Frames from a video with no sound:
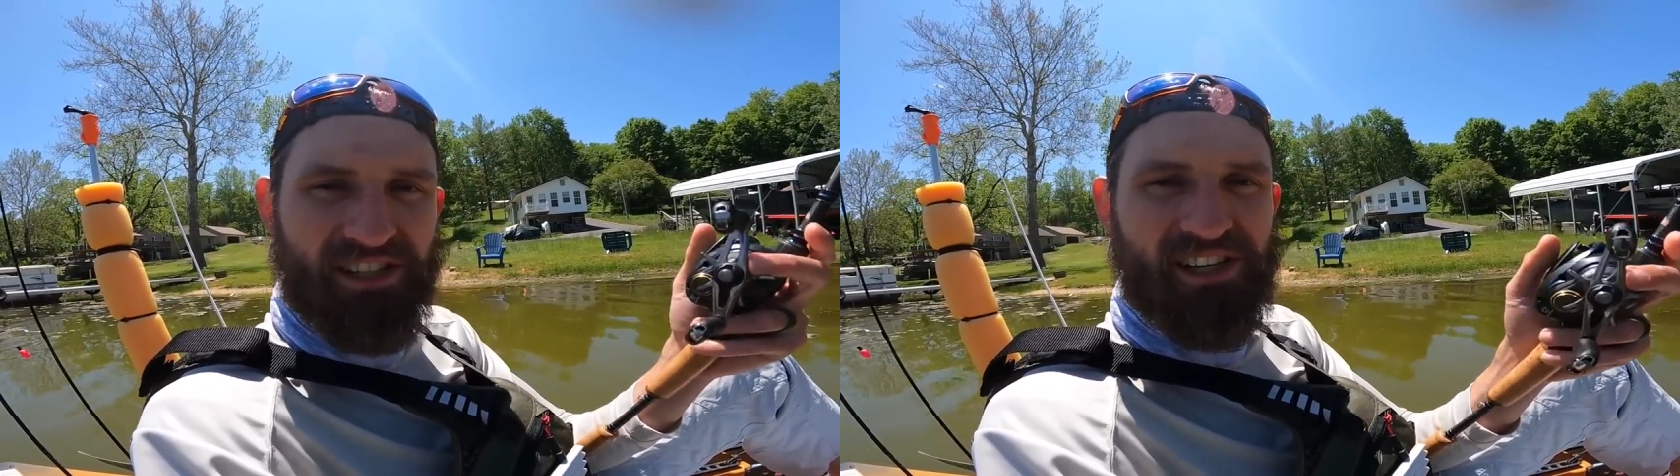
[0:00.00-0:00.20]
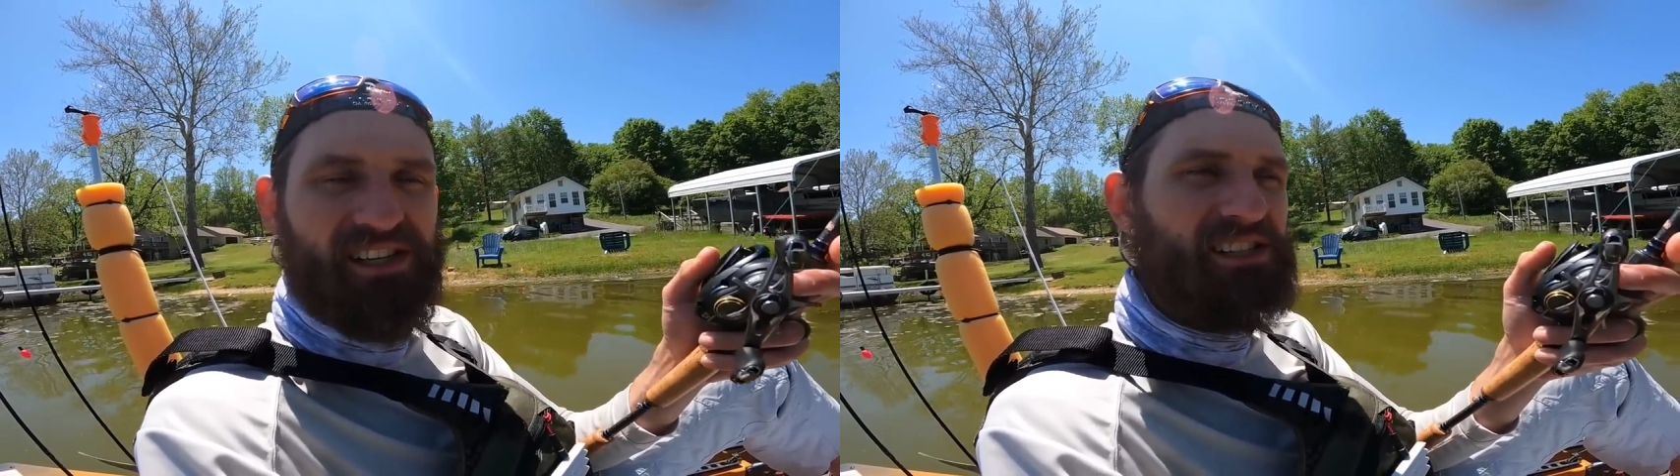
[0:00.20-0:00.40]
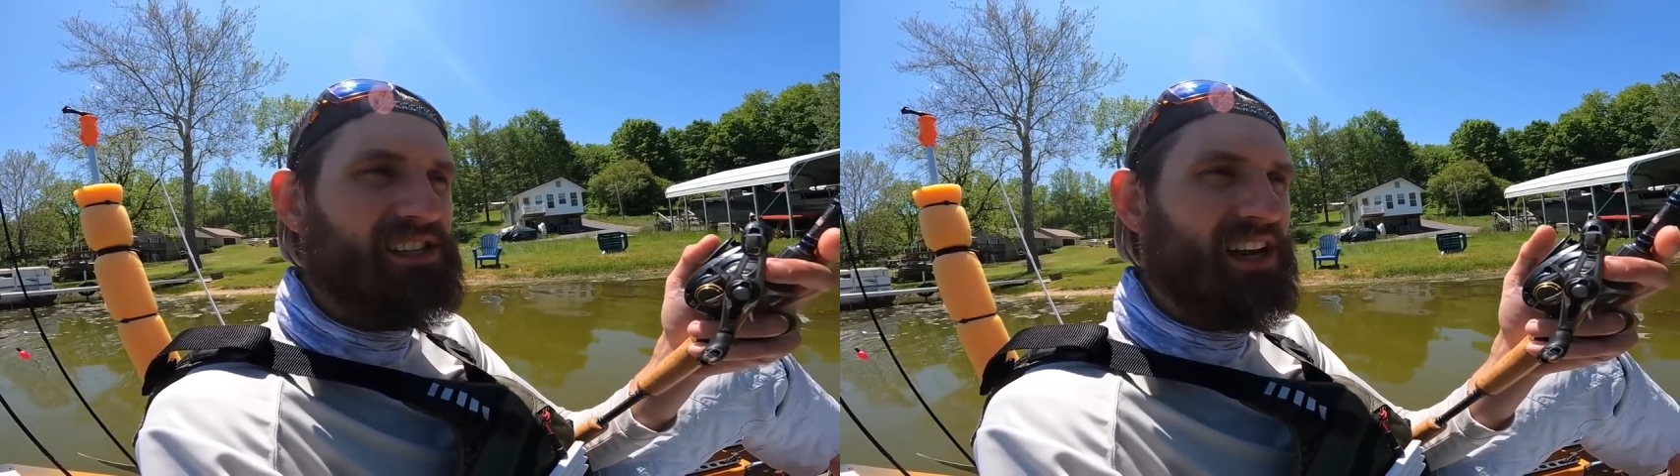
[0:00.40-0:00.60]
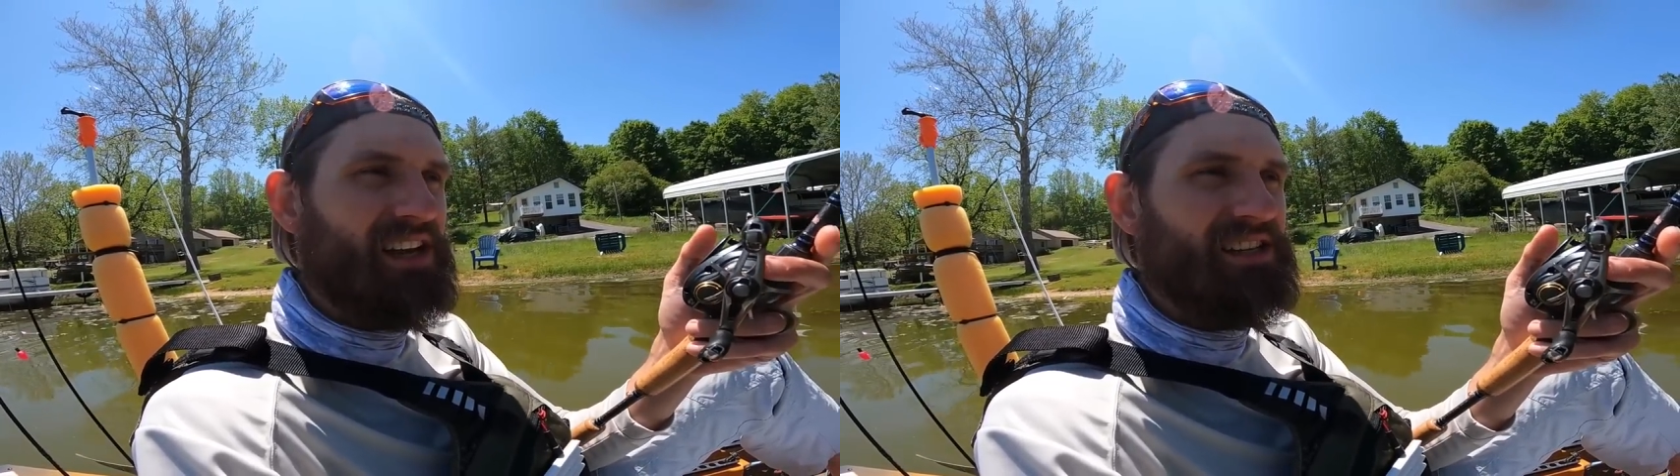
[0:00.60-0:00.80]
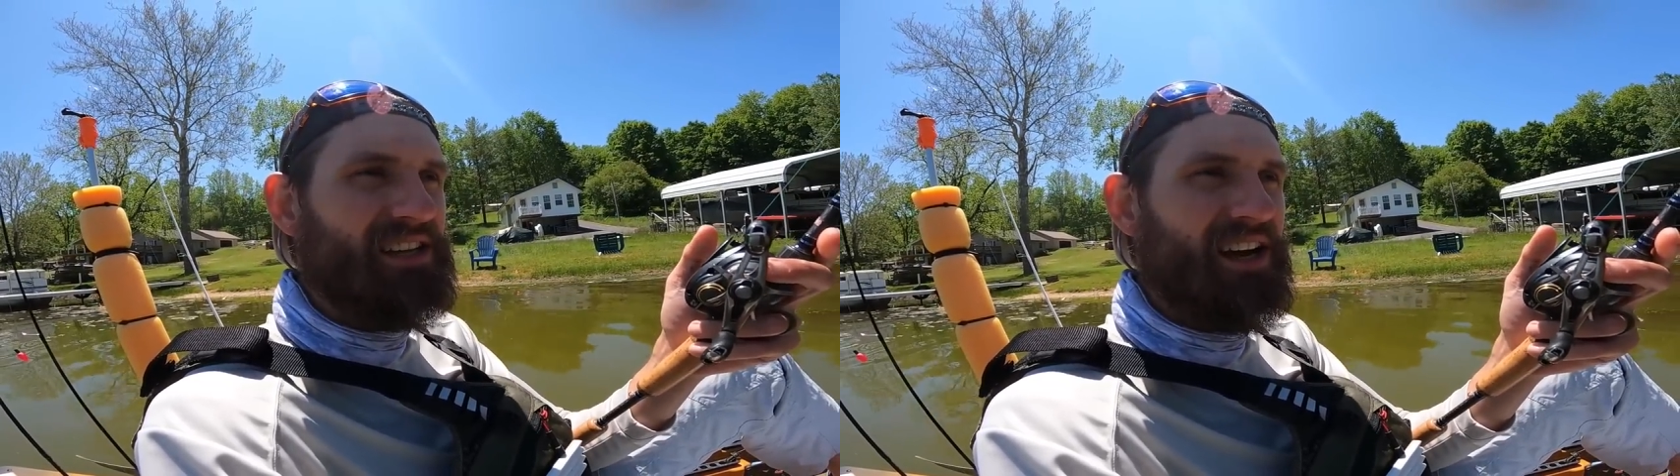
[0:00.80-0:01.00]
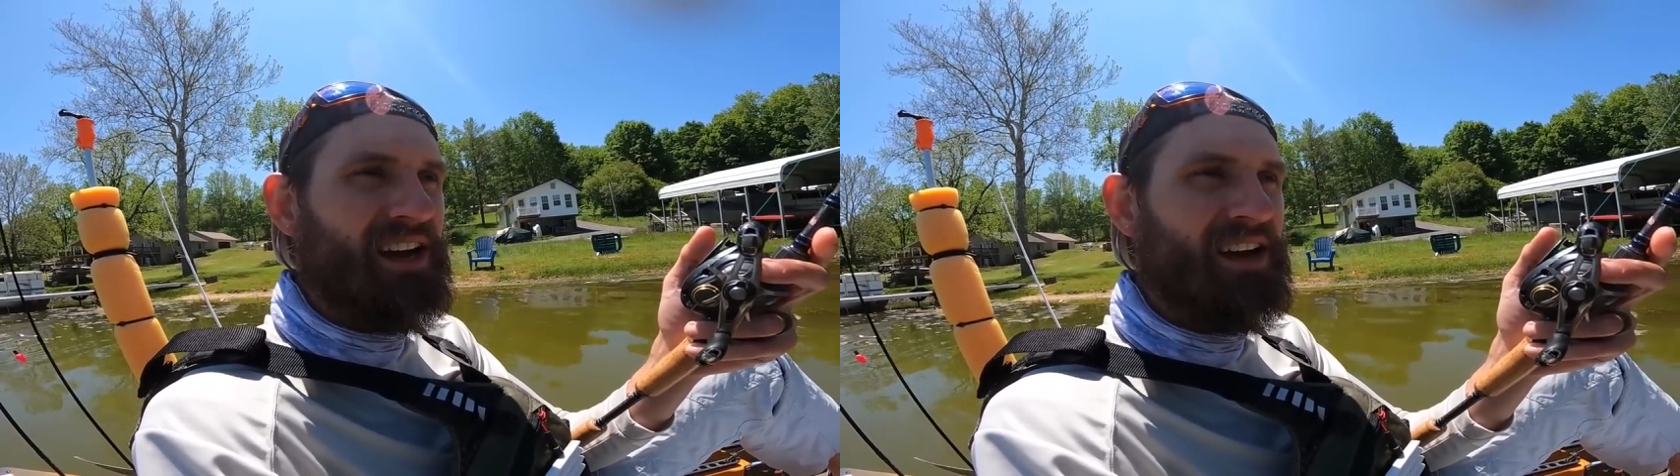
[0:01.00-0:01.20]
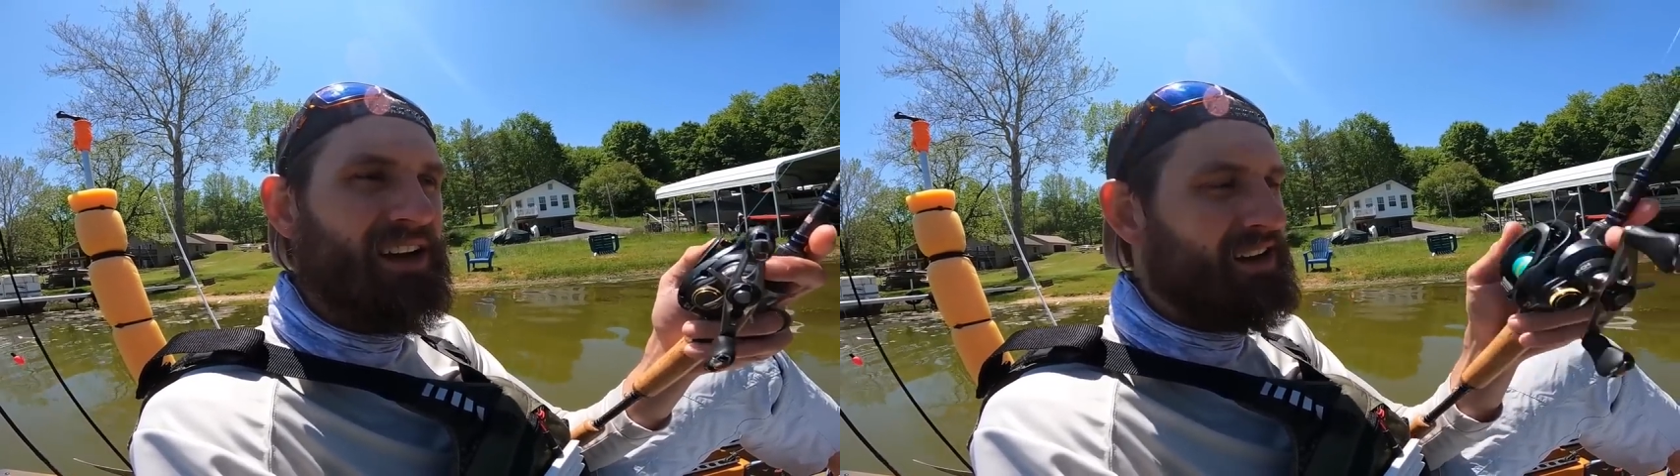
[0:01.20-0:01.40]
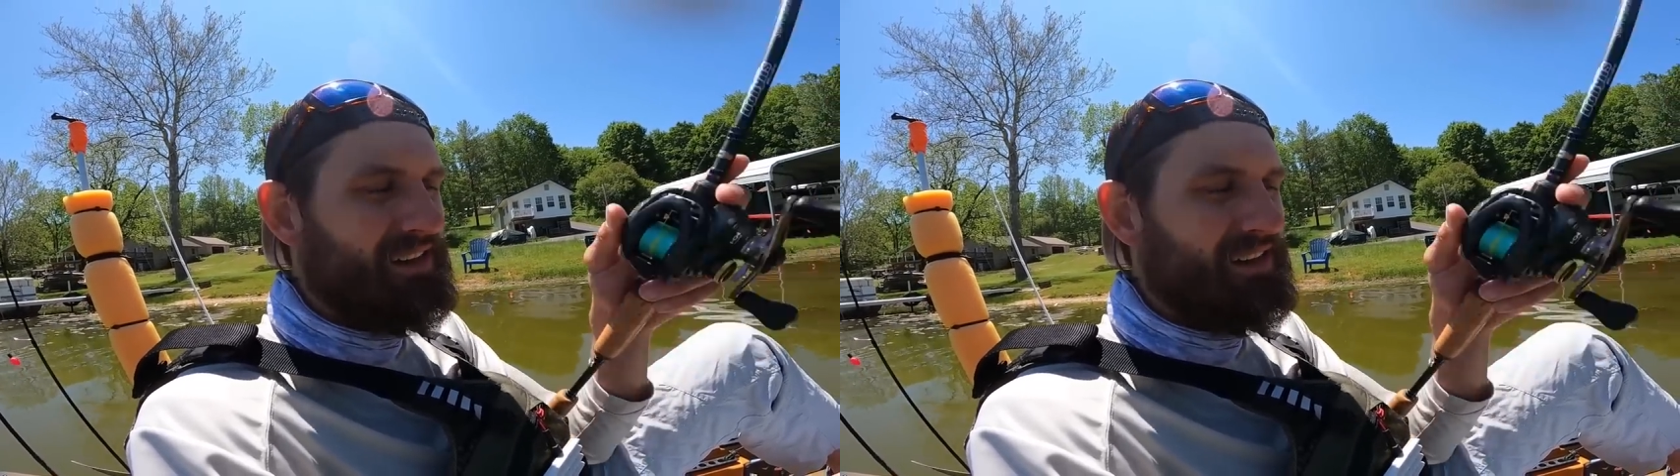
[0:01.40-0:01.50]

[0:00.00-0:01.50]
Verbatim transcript: inches, and uh,